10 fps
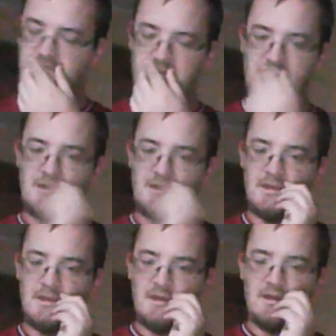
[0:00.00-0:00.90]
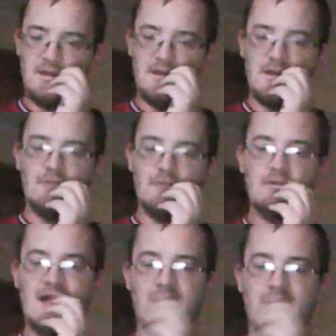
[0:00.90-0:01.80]
Well, Sp
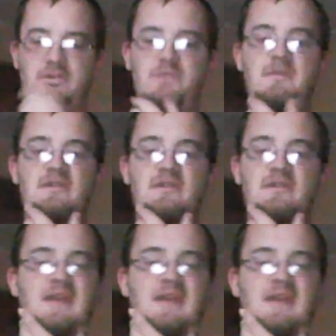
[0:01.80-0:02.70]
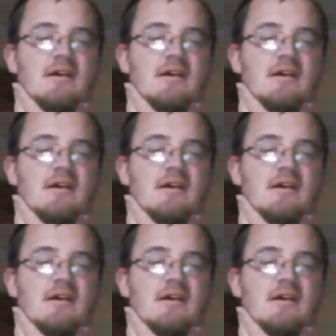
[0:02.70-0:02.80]
Snake also told Emma that